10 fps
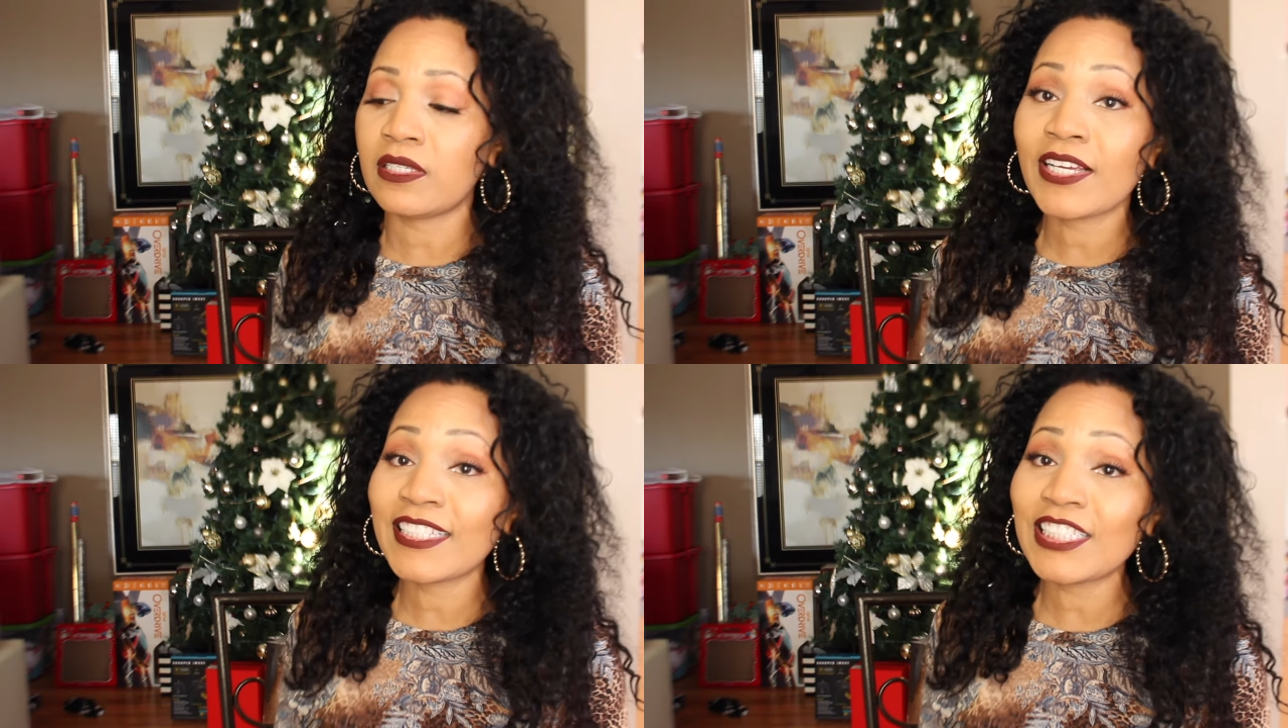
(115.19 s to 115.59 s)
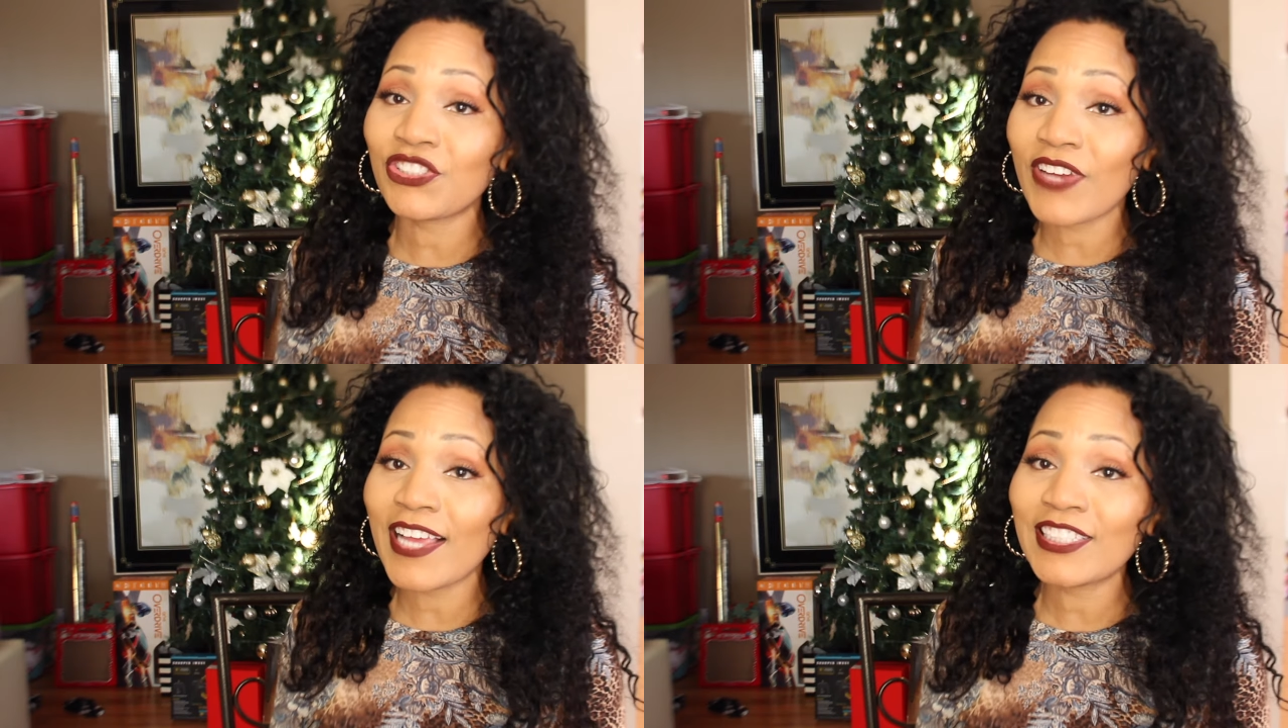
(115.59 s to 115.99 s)
Because it
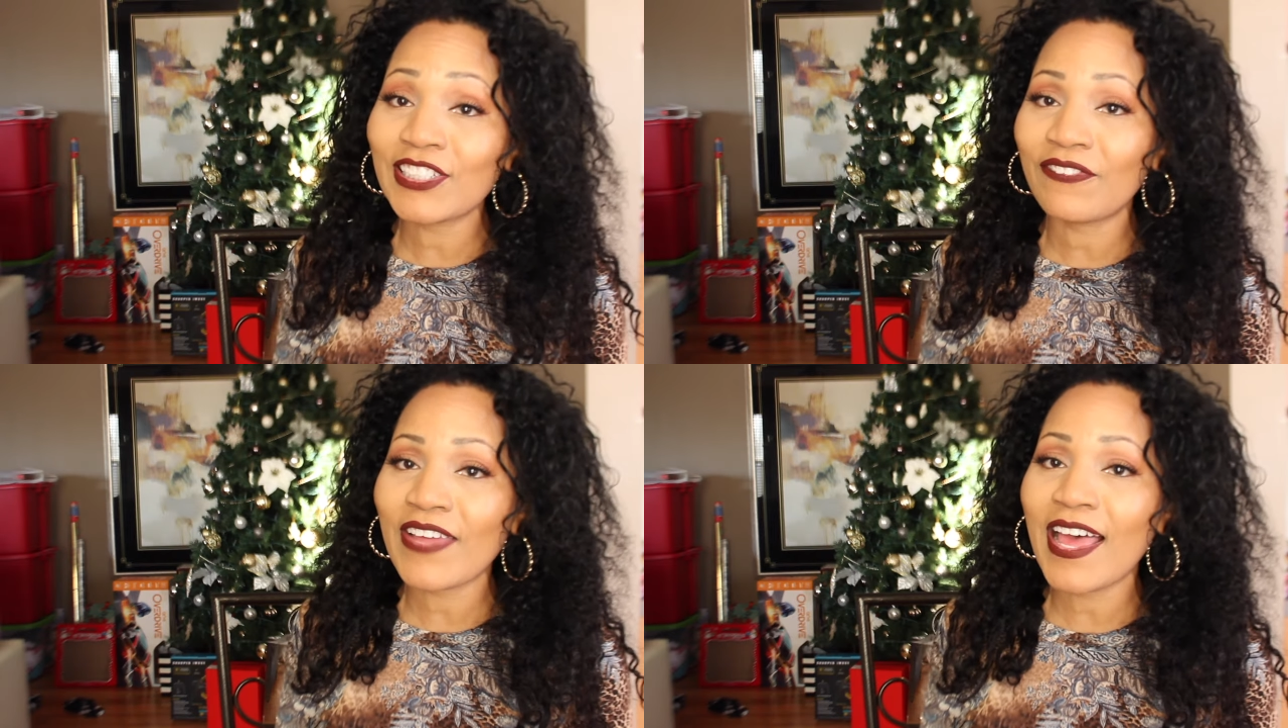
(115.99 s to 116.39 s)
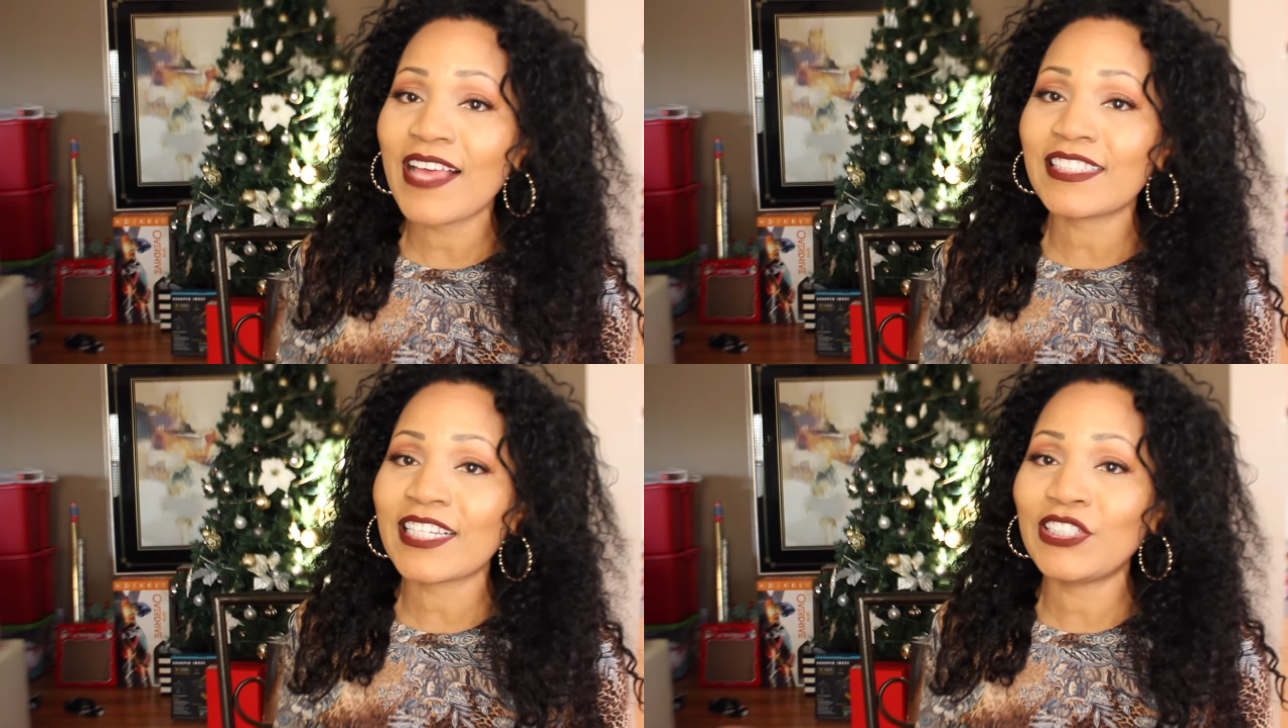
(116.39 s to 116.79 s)
dries so
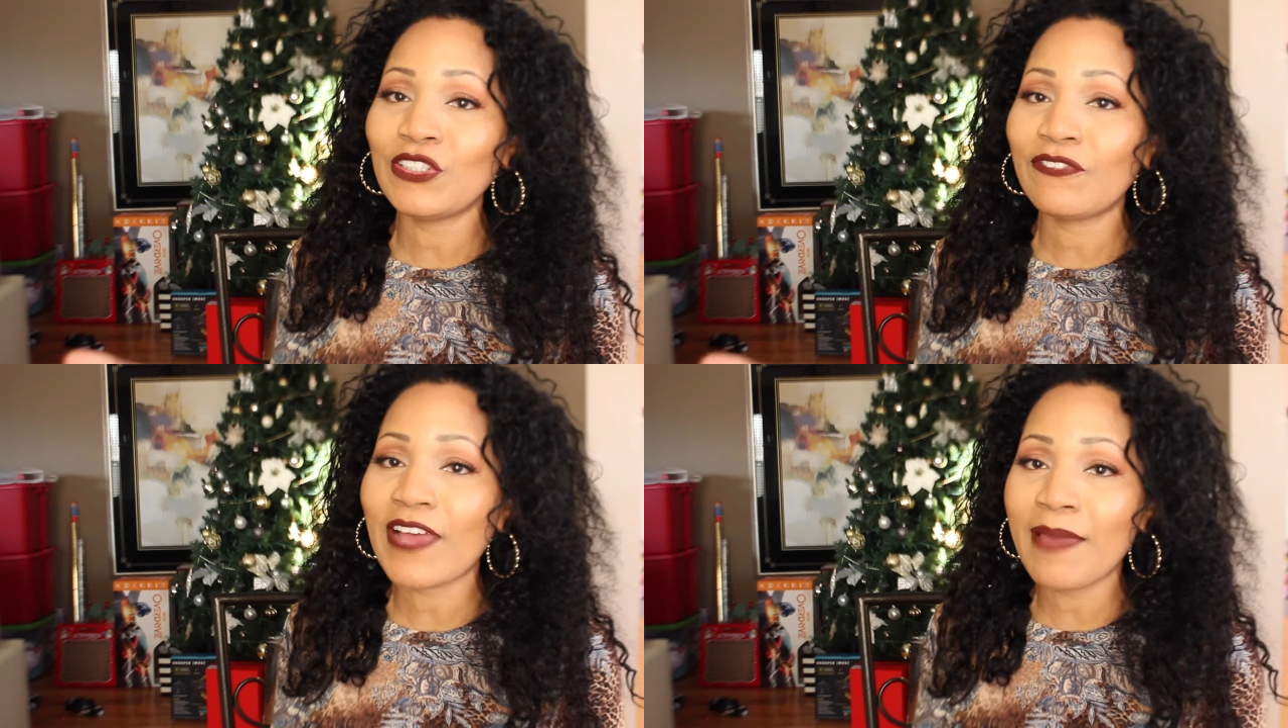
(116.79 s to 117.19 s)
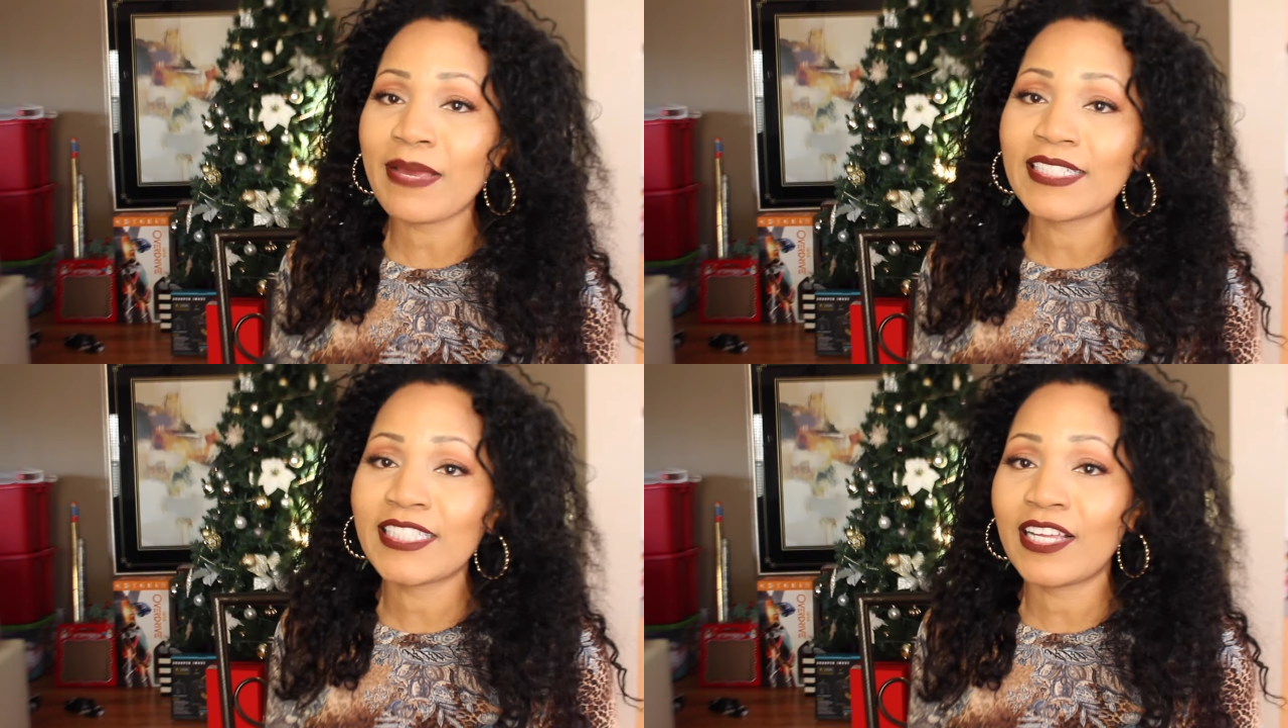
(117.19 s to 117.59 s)
fast, I do find
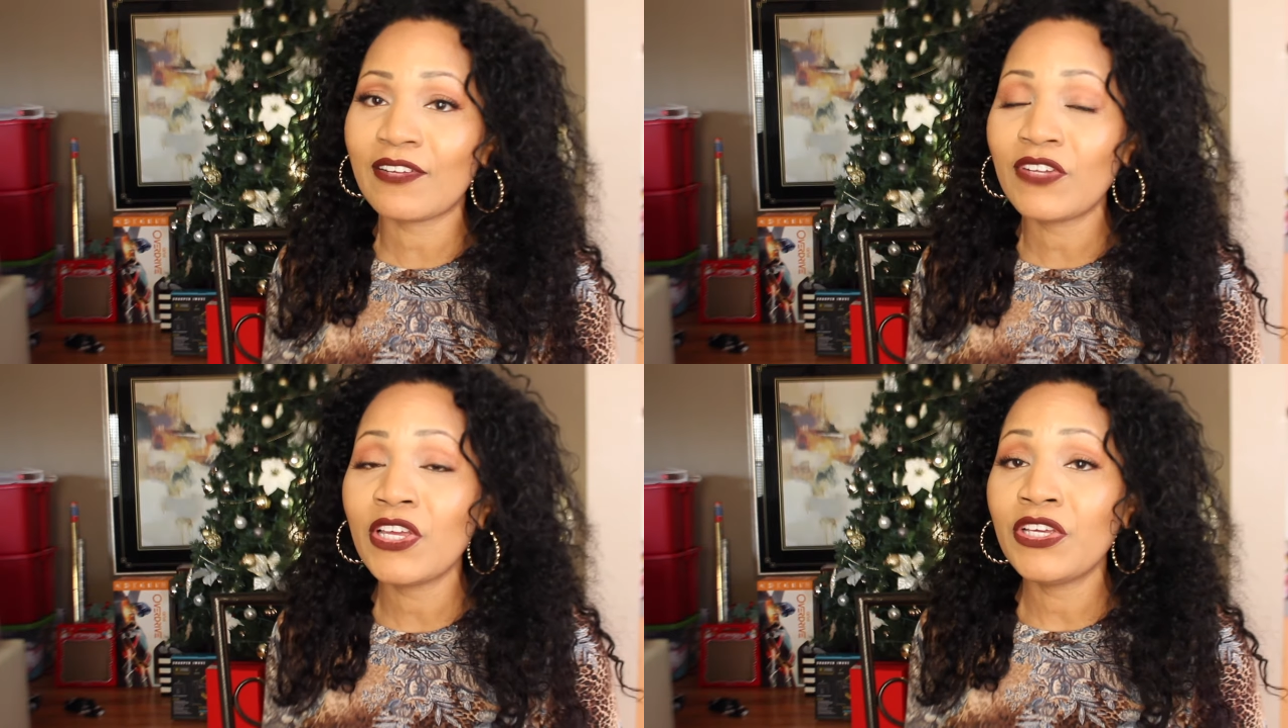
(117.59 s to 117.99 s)
myself